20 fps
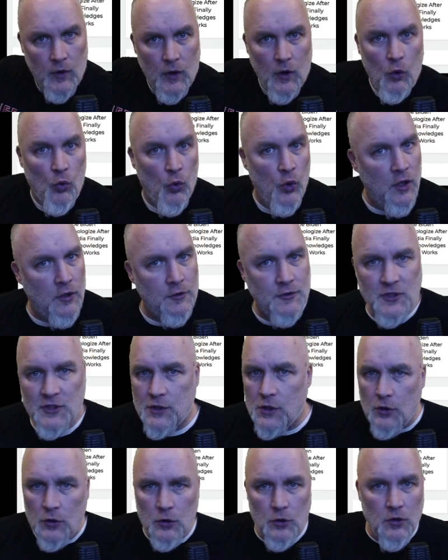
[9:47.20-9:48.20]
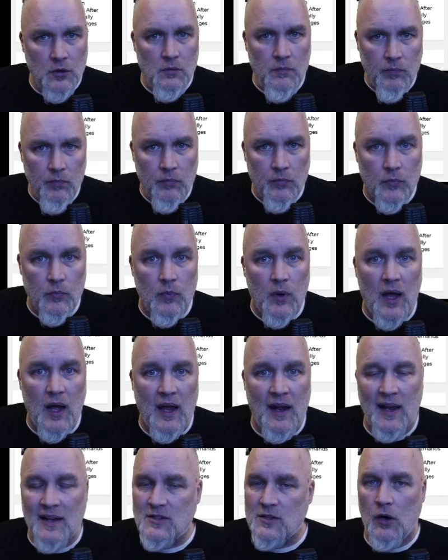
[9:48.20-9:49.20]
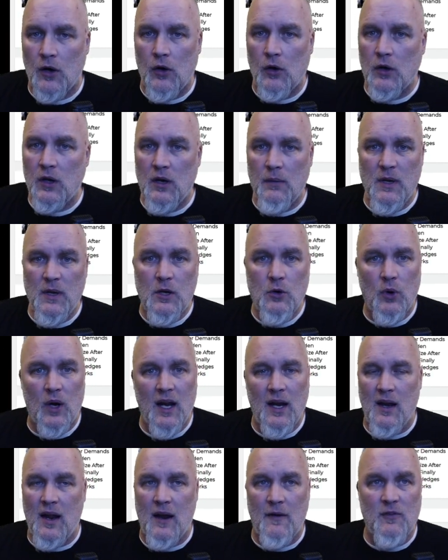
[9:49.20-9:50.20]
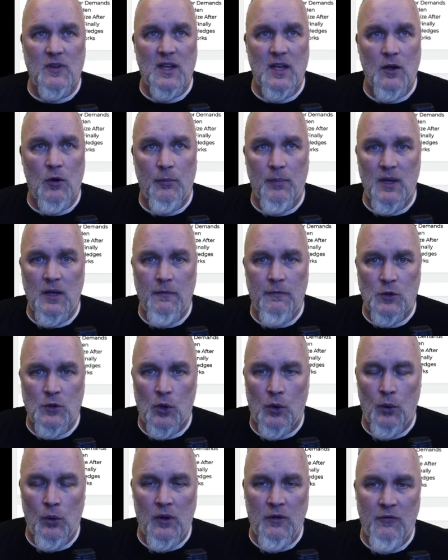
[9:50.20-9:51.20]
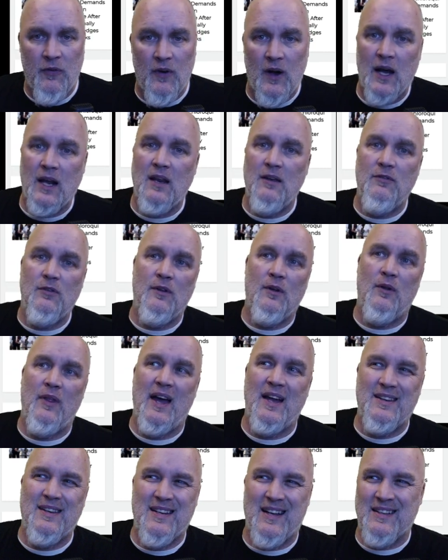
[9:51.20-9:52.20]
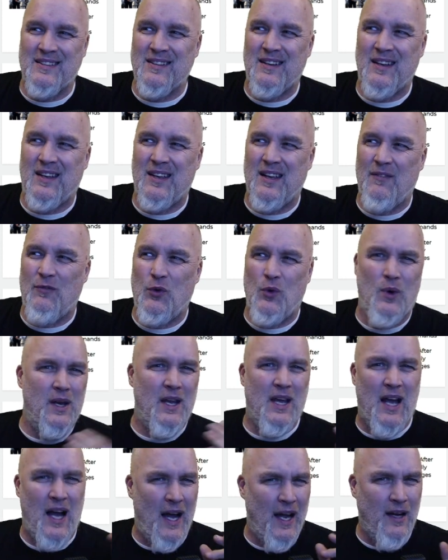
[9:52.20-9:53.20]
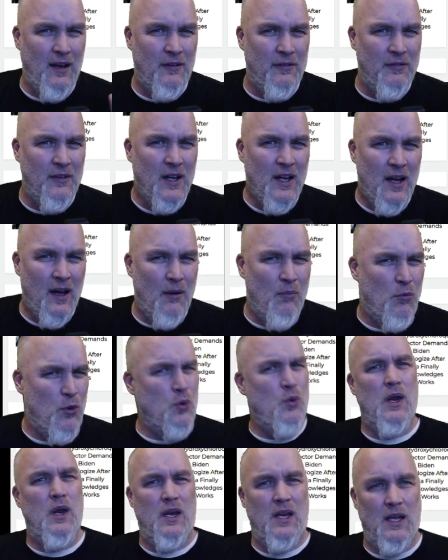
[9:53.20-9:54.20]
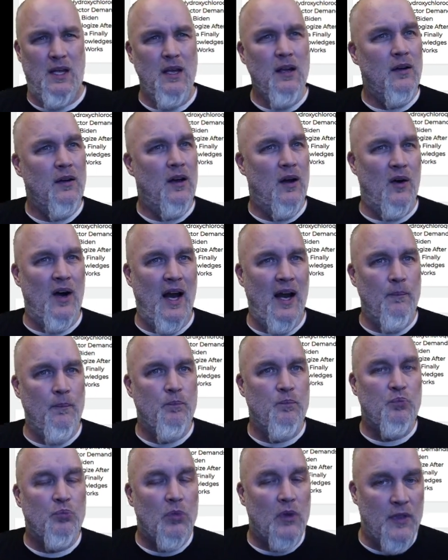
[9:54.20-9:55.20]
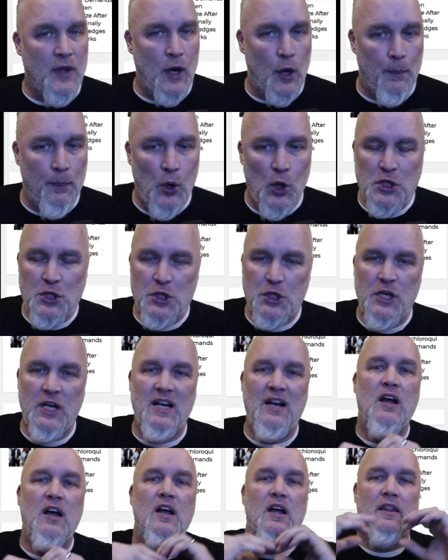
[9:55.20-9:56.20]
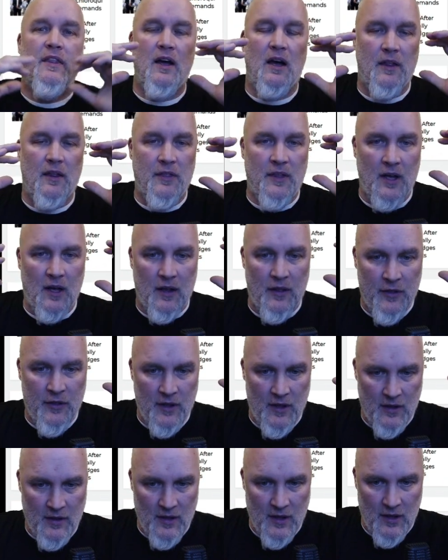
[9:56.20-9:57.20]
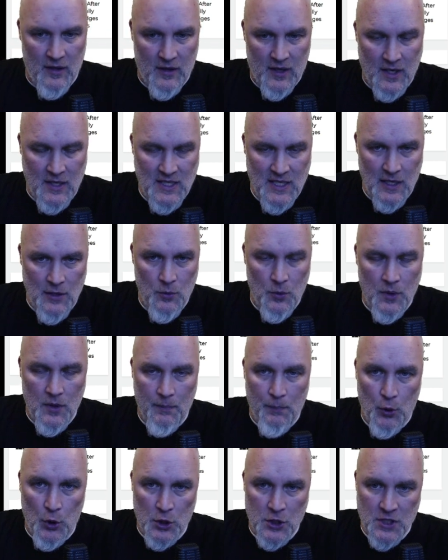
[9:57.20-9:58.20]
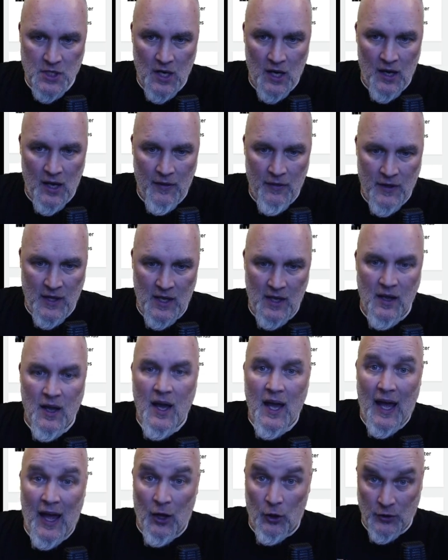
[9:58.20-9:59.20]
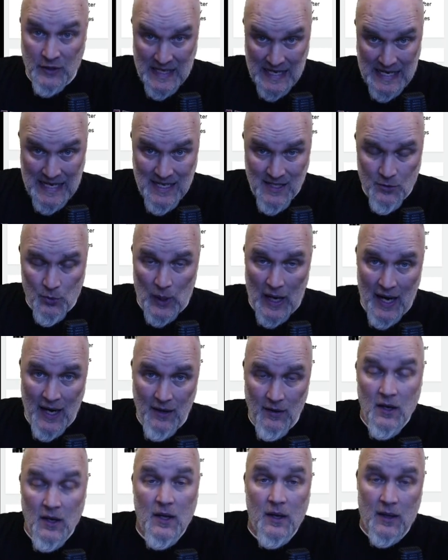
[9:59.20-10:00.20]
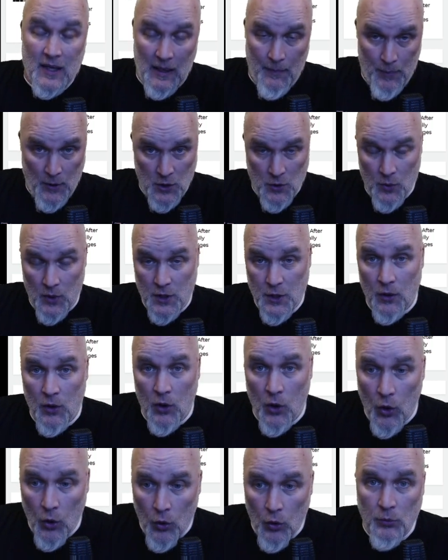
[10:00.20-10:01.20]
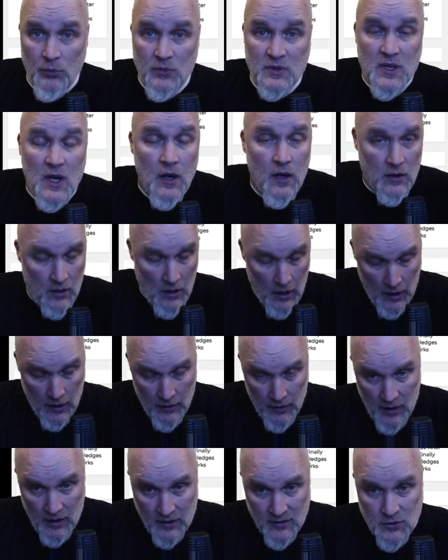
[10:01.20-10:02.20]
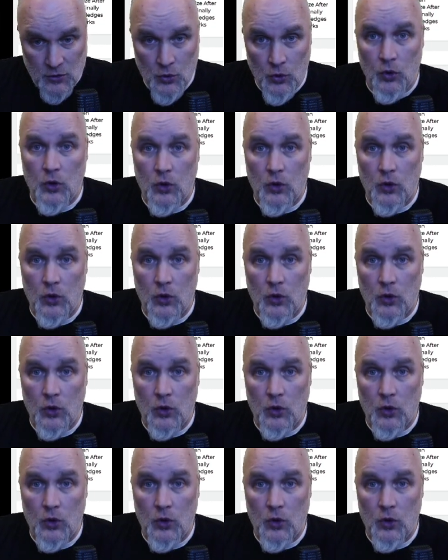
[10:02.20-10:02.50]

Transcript: real soon and that's all going to be great and everything will be totally fine even though that doesn't give you any kind of immunity all right they're pushing the the the, the continuing to push uh, the LDs, right? Keeping you in your homes, uh, uh, school